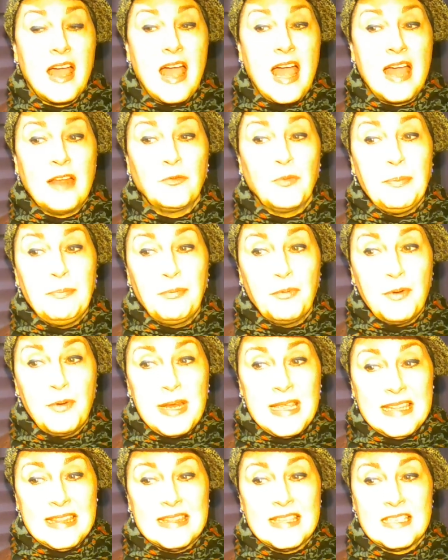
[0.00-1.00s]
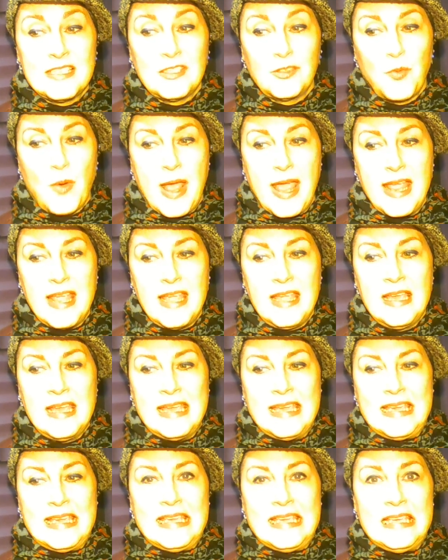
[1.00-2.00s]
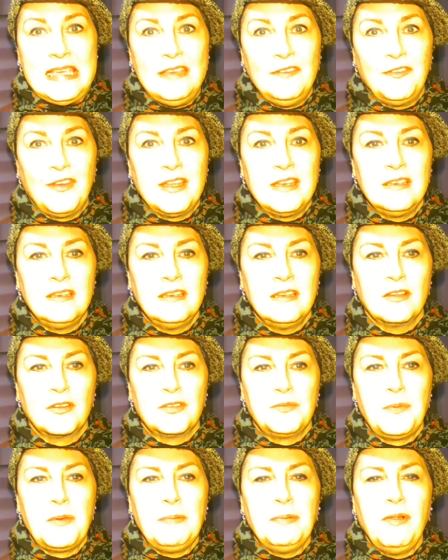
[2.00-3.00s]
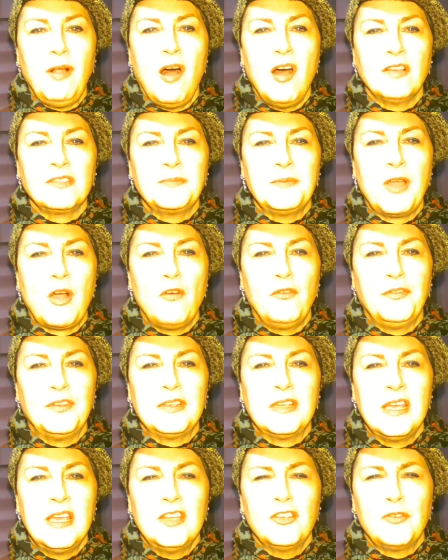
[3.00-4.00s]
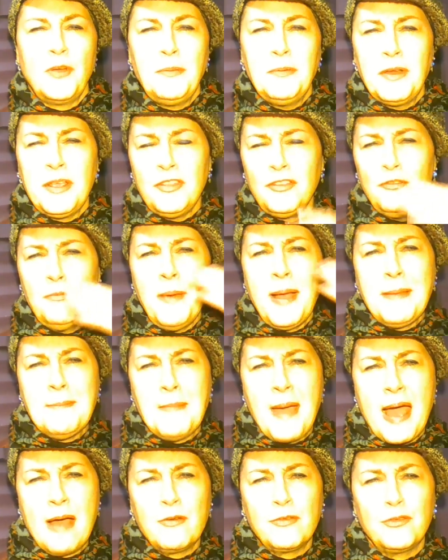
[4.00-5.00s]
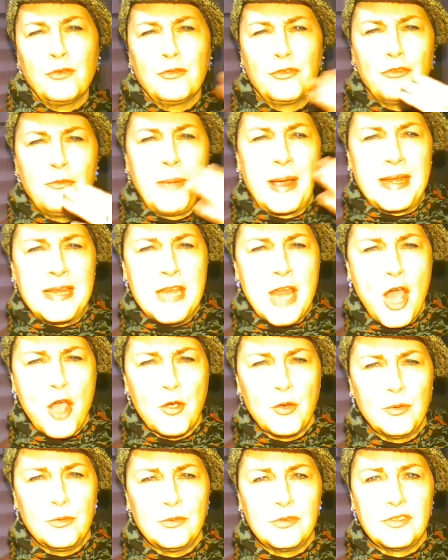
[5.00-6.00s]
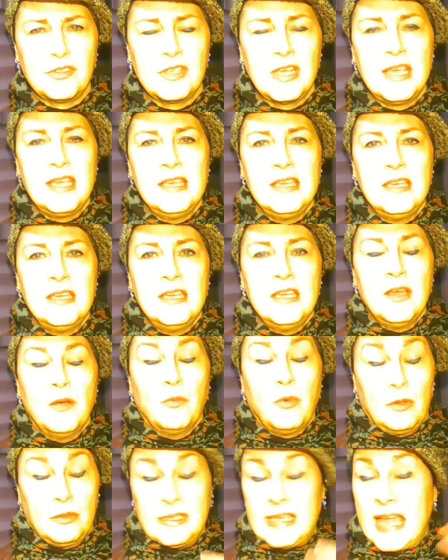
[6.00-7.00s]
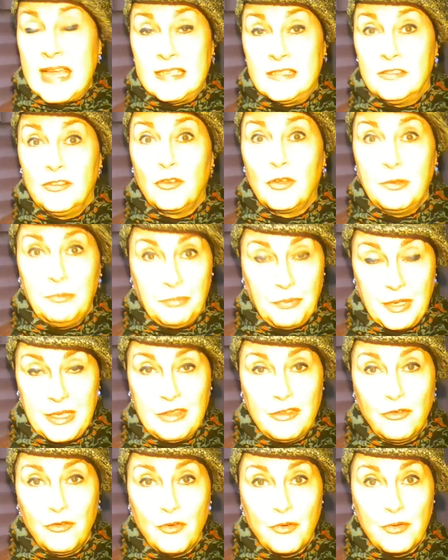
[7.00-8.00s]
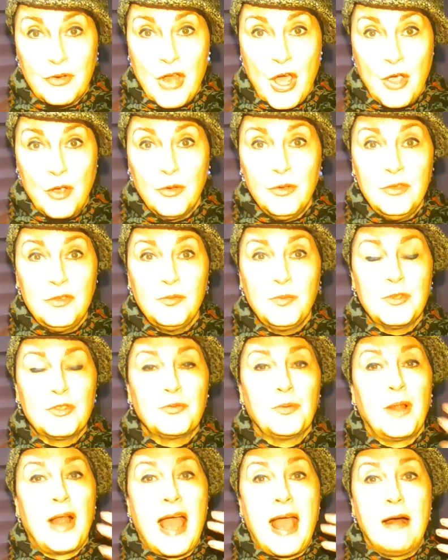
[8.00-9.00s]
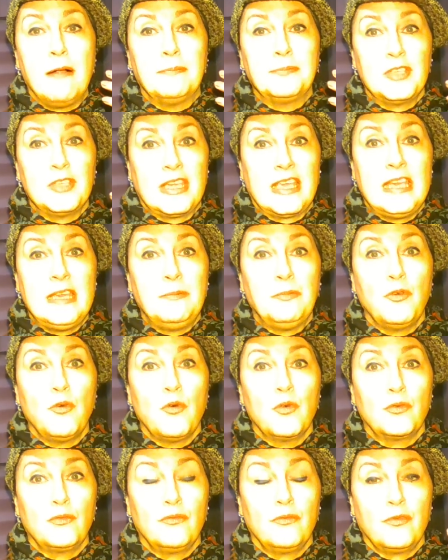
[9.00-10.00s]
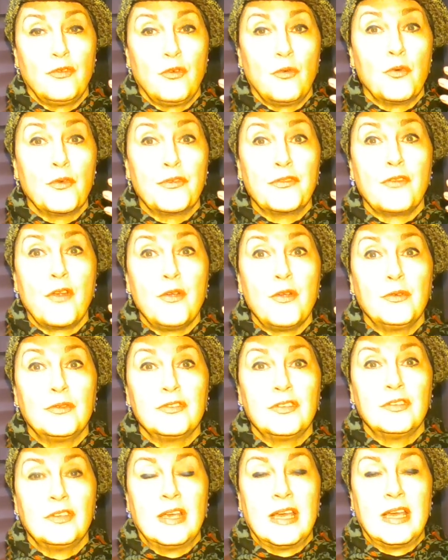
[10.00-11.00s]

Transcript: and we breathe this way even, because people ask me often, do I breathe through my mouth or through my nose? Well, yes, you can breathe through your nose, which will help to keep your throat